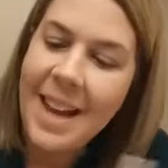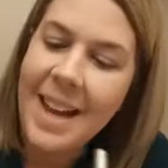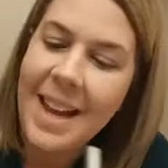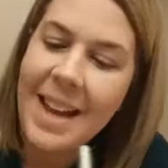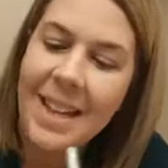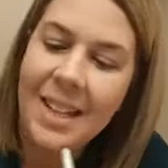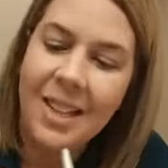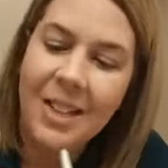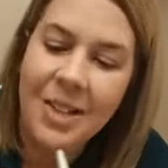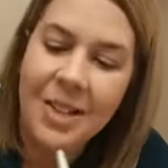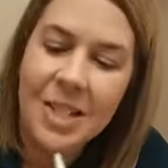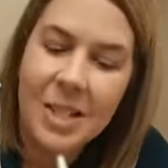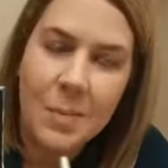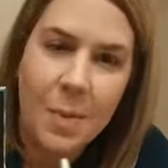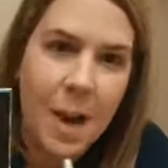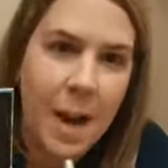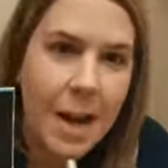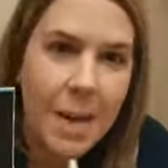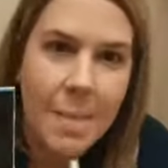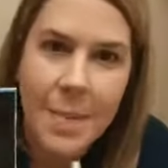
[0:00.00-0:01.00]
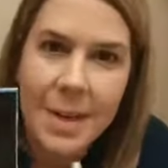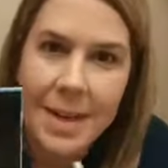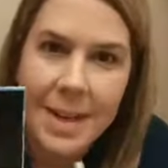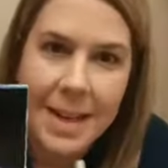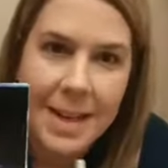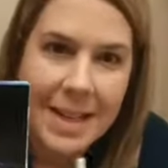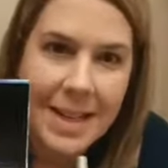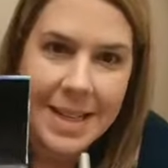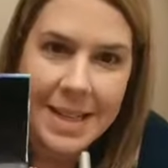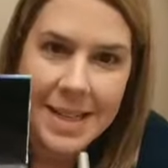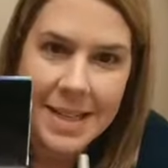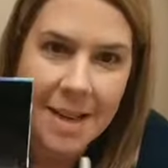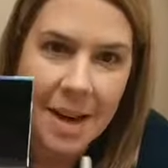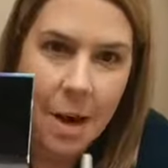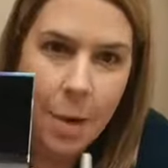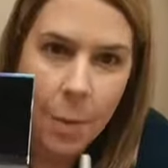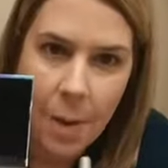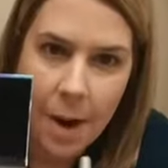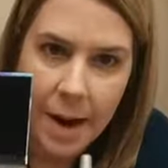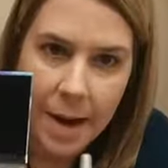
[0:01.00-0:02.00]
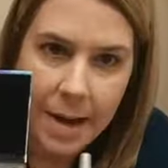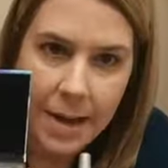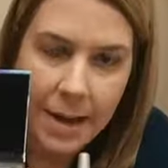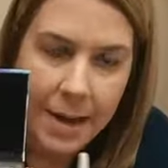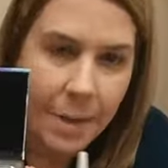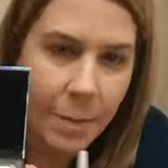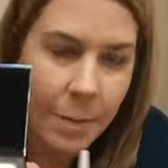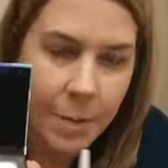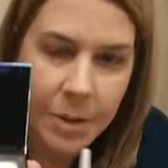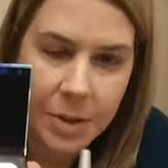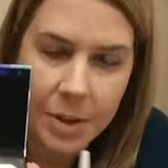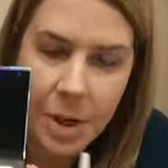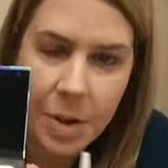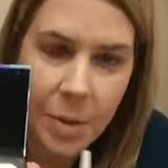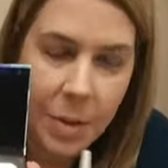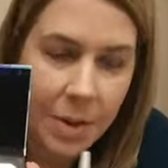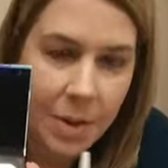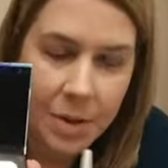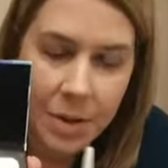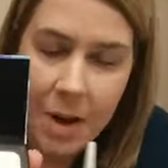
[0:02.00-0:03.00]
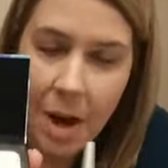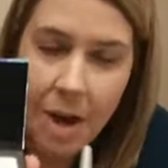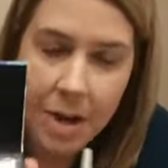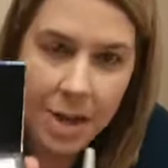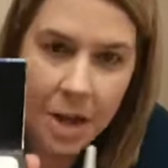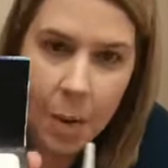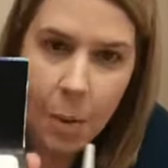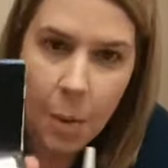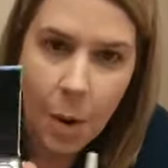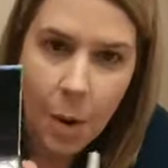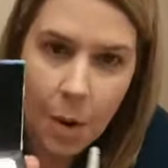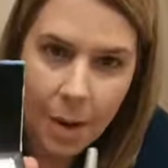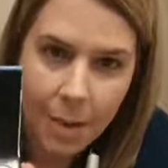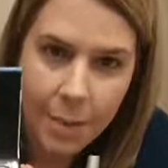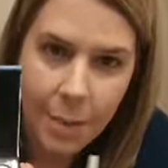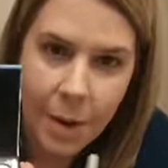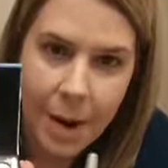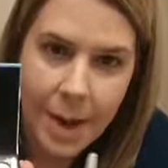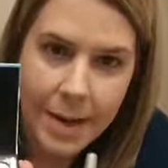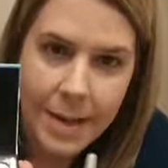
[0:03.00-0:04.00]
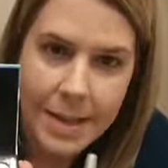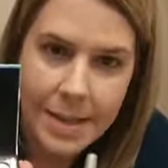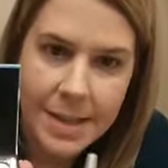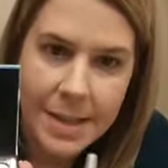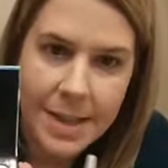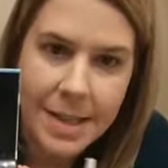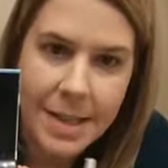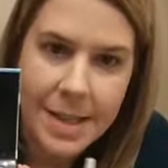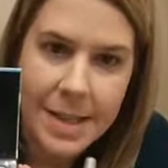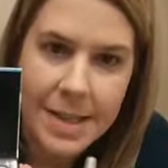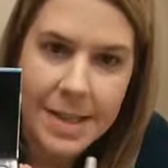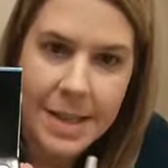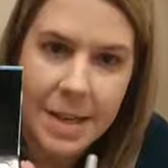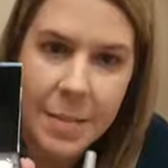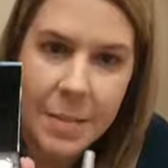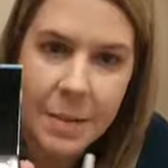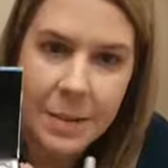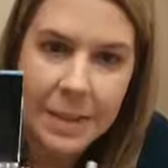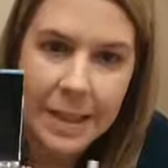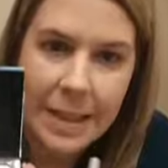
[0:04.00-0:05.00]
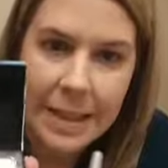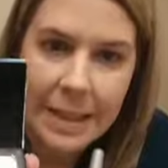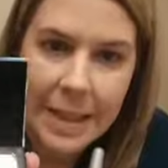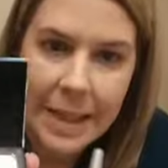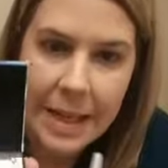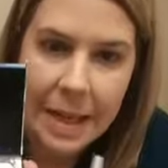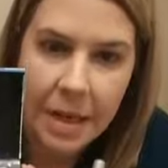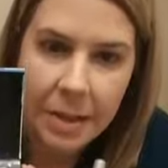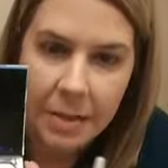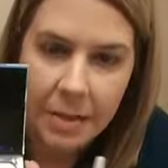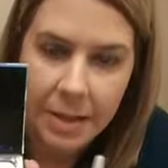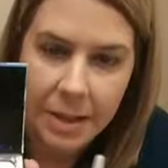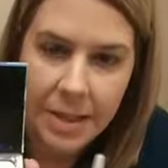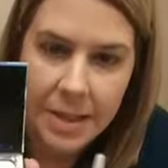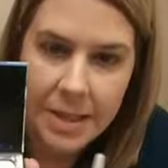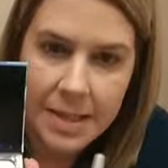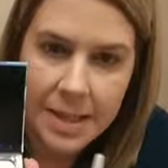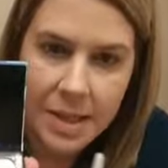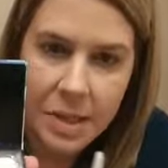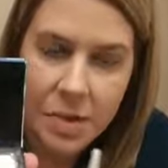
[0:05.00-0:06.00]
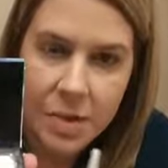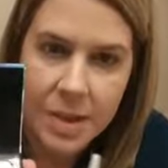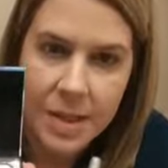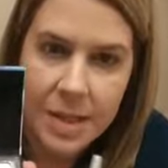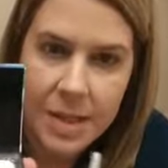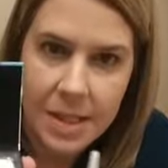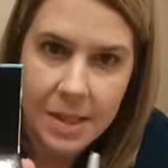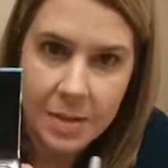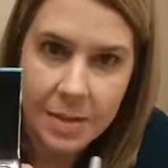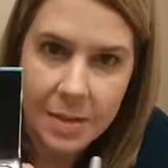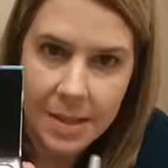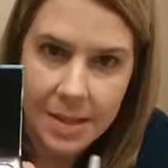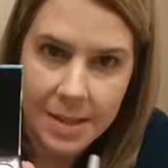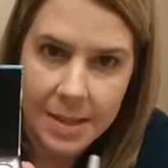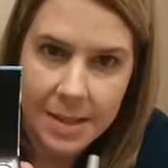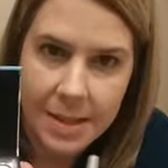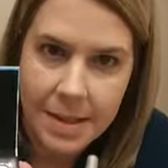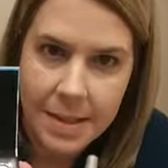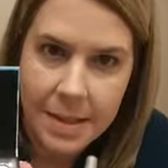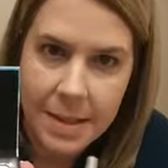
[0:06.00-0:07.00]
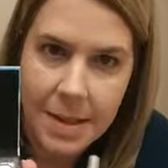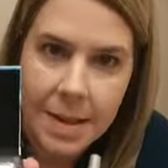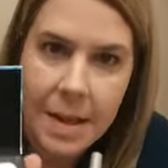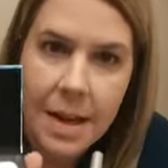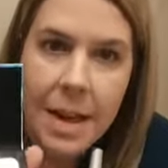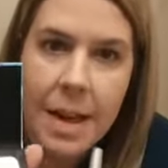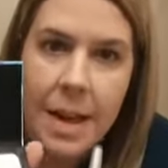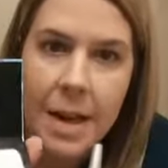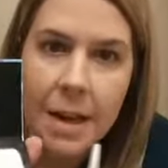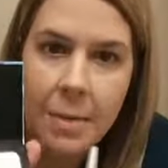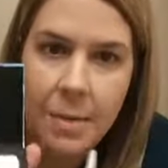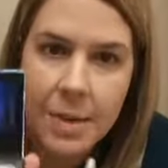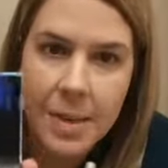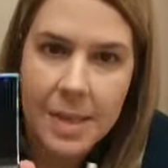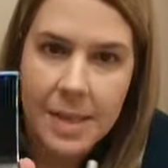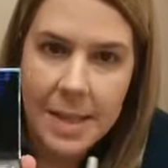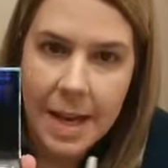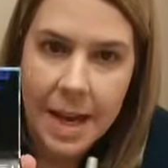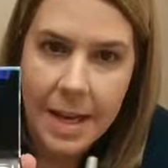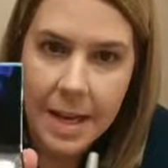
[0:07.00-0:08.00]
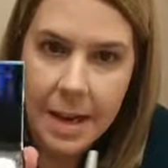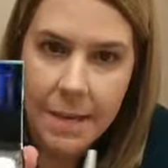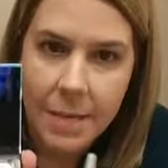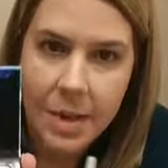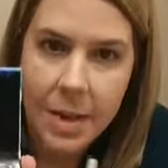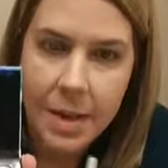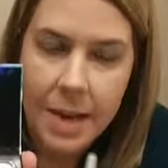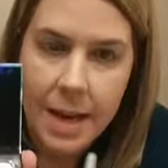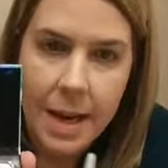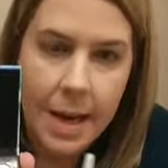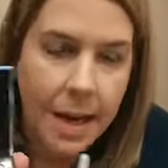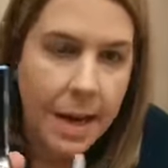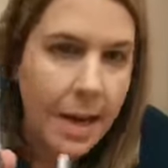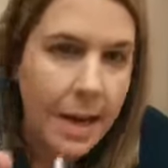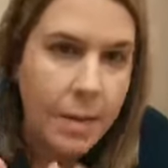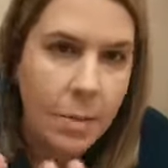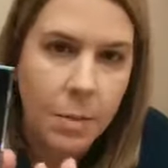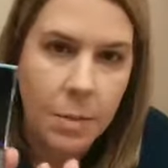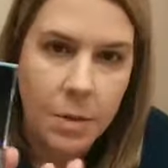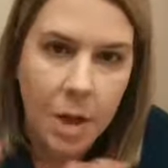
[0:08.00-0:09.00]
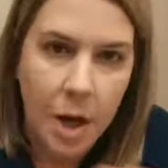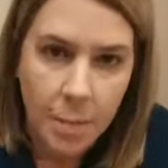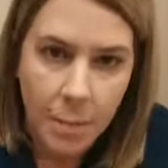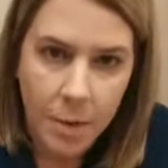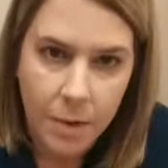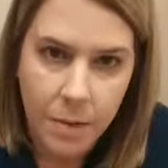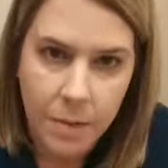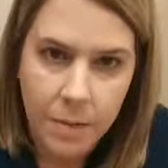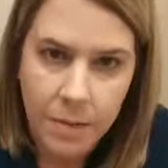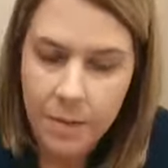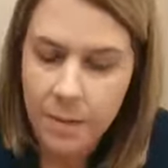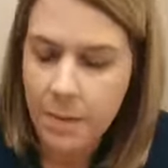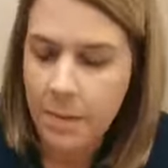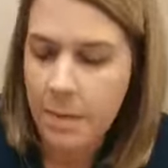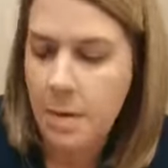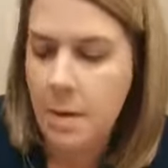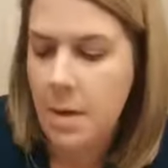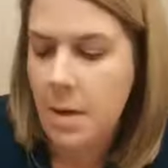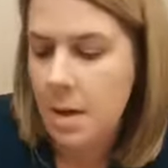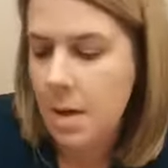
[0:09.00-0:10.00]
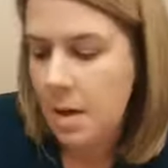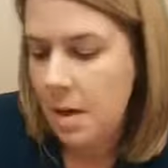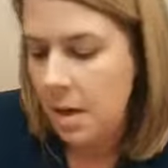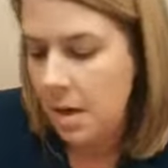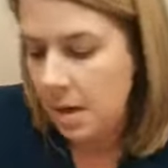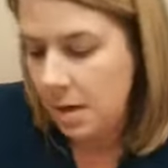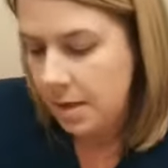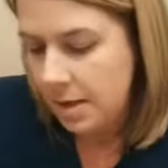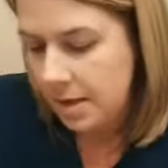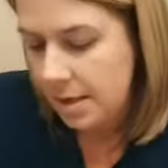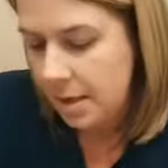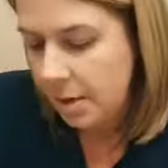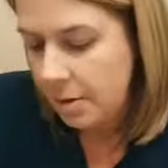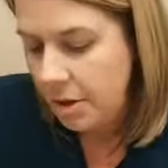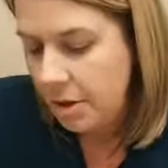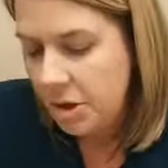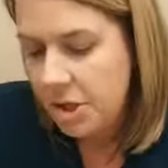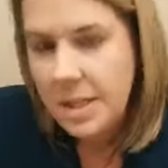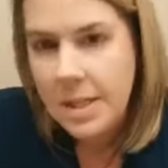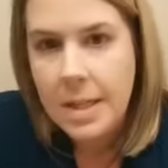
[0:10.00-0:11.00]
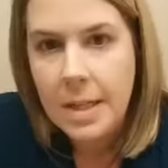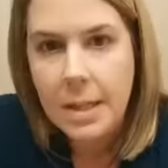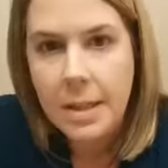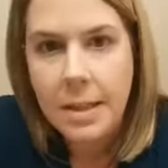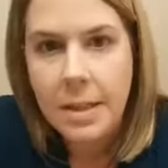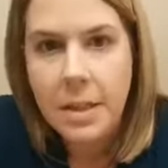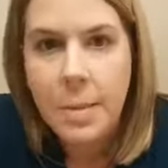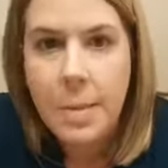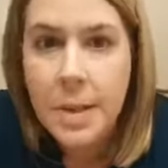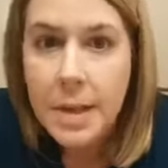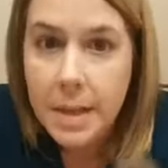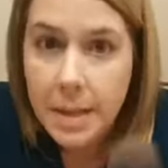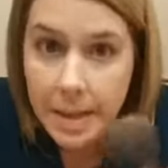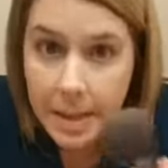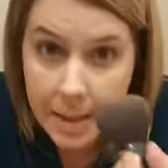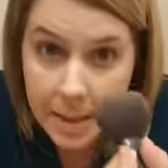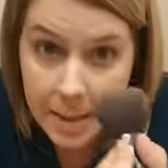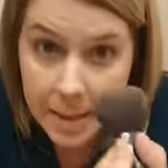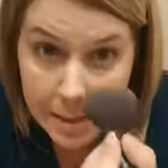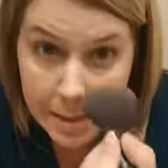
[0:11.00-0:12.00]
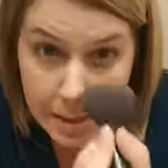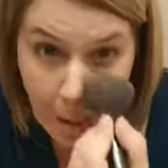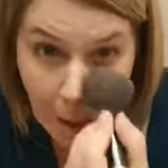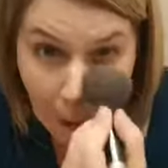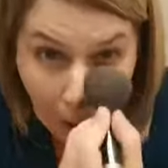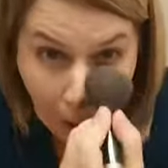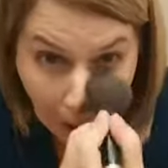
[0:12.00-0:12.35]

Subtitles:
It looks white, but it is not white. It will not go on white. It is completely colorless and translucent. It will set everything and it will not move. So you just need a little bit of this